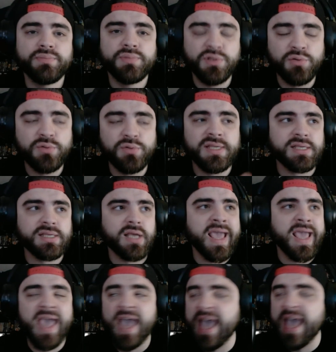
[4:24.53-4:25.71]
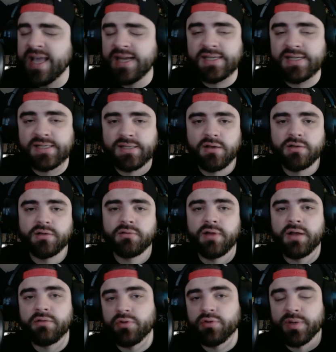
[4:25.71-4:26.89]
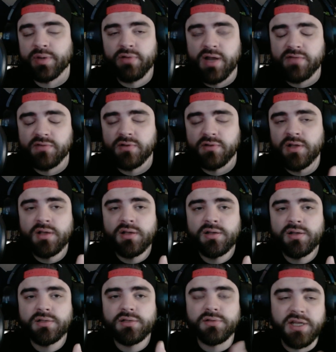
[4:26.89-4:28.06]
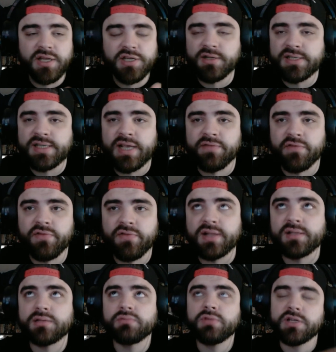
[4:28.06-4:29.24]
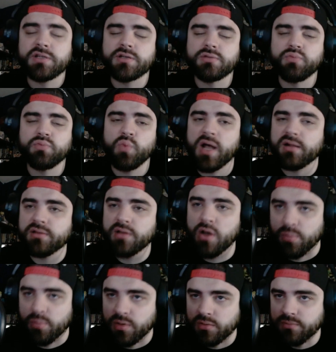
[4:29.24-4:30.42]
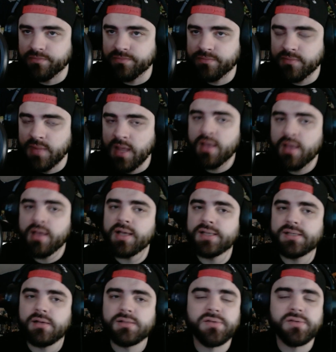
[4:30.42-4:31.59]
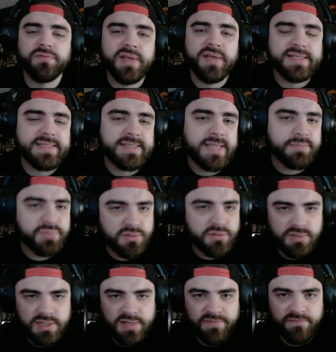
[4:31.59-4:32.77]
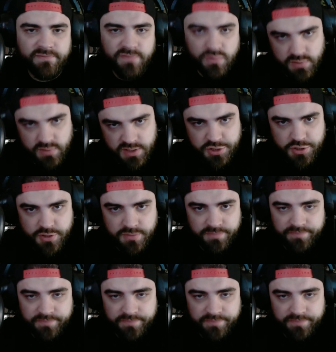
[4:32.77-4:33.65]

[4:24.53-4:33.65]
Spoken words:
to this heinous underground group in Gravel so that she could save her friends, which, while noble, is also exceptionally foolish.